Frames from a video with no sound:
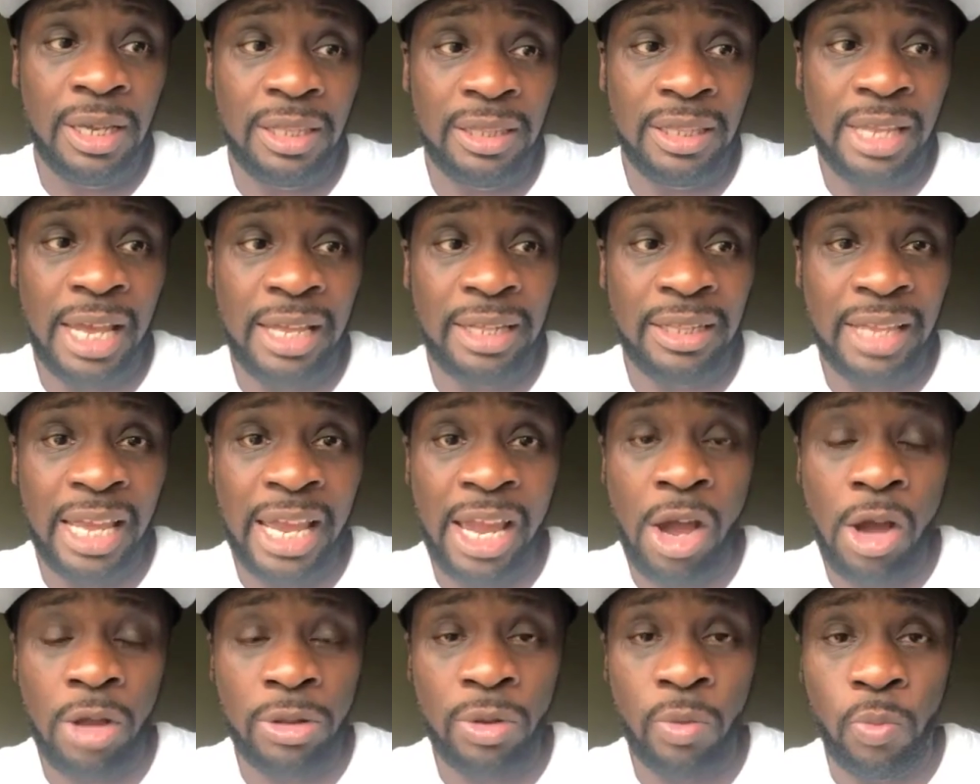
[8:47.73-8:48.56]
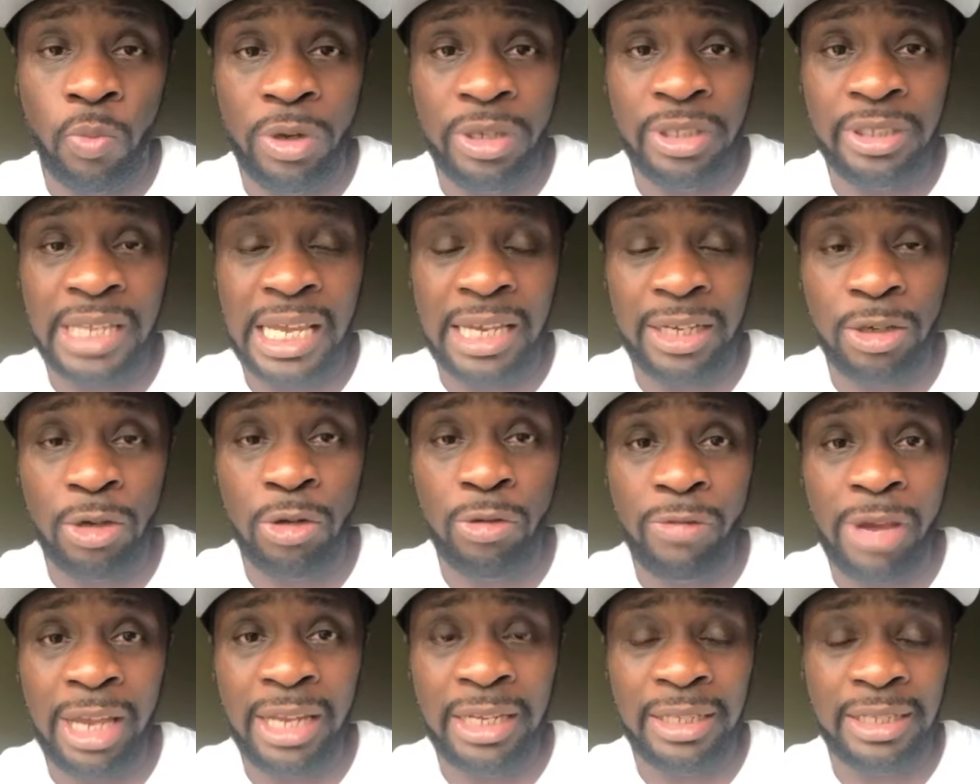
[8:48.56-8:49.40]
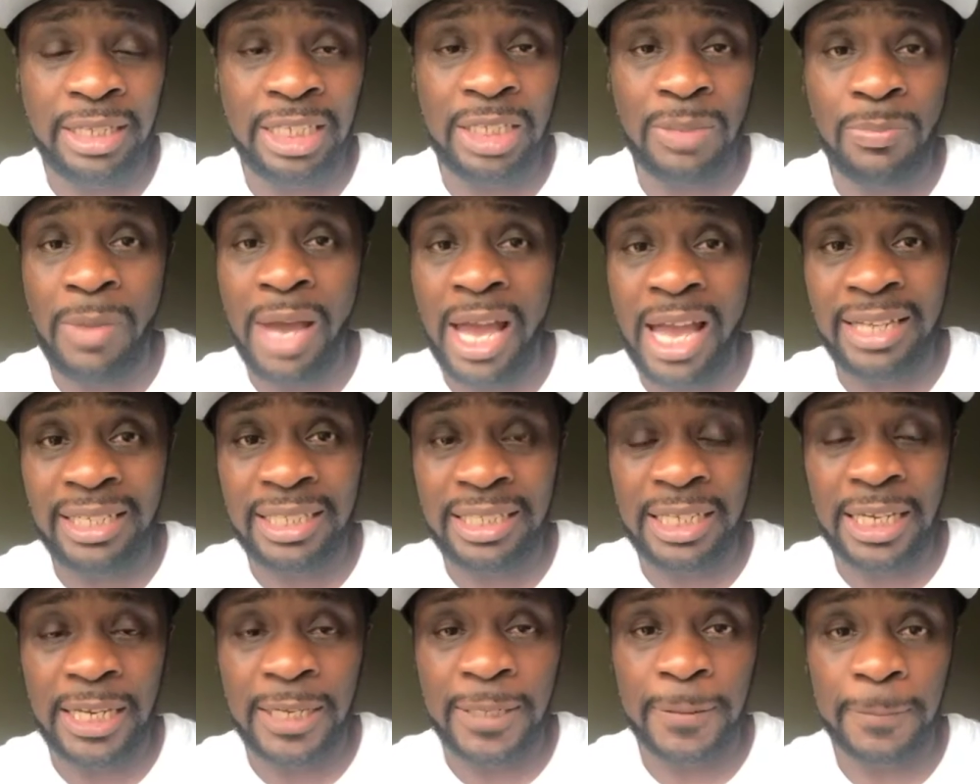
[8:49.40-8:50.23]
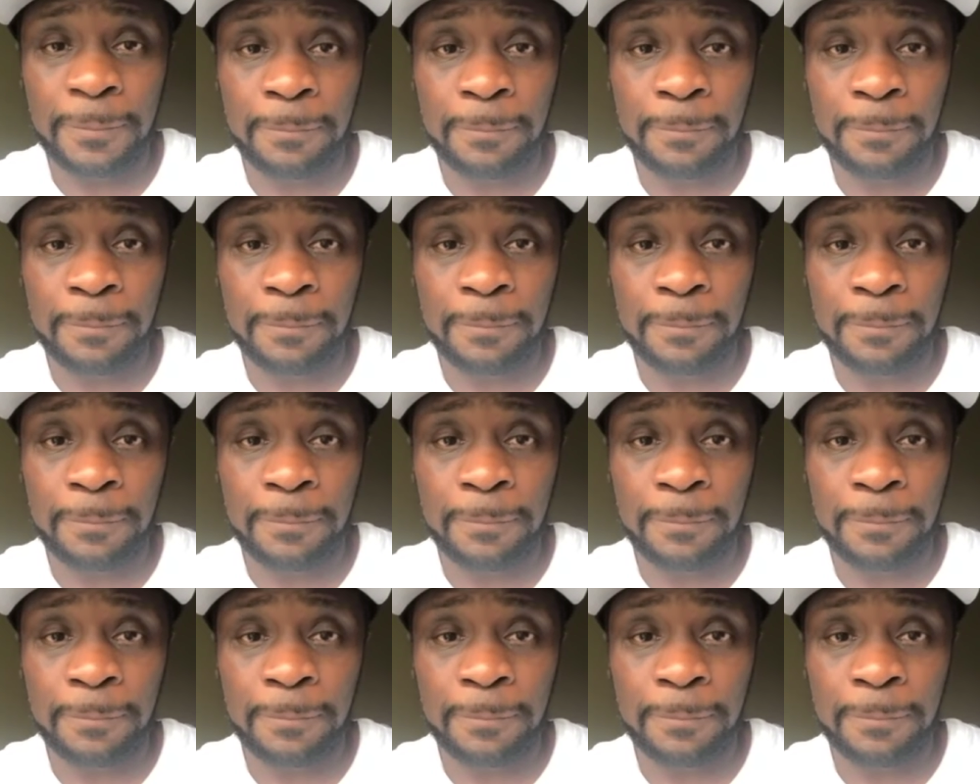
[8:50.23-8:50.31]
that they are the ones that created this mindset.